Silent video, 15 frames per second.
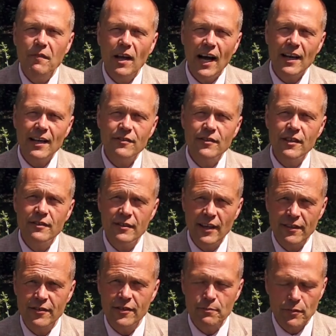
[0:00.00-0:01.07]
And it's the
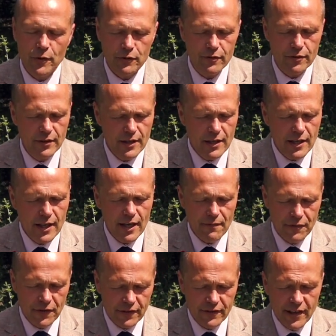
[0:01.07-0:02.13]
desert boot.
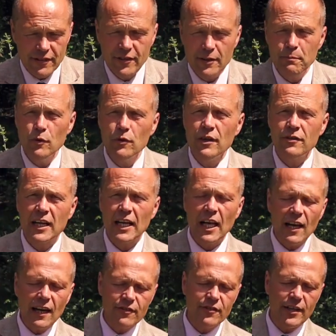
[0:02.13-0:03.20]
The desert boot is a
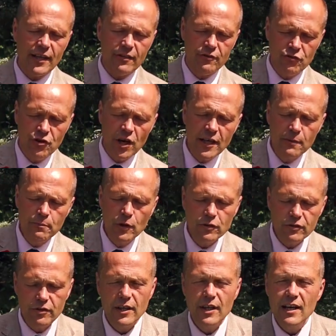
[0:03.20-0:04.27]
classic chukka
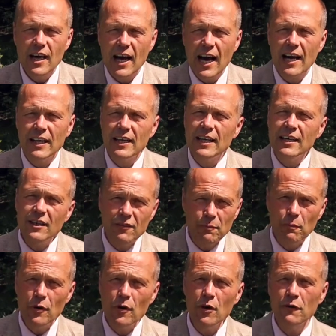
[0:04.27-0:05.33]
boot, and it is
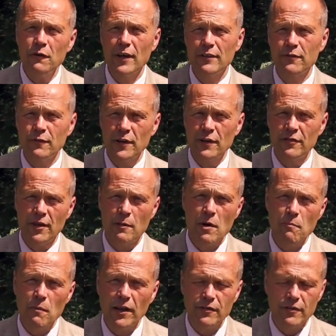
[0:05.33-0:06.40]
perfect for the
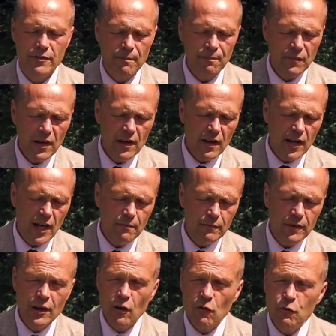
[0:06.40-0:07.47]
summer months.
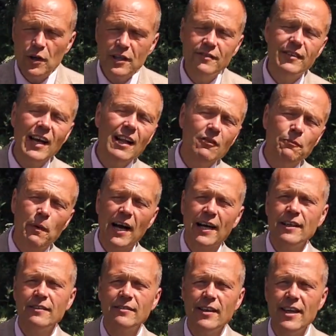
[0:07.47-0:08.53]
You know, if we delve
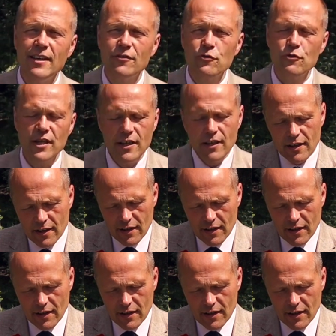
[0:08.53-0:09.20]
back into history,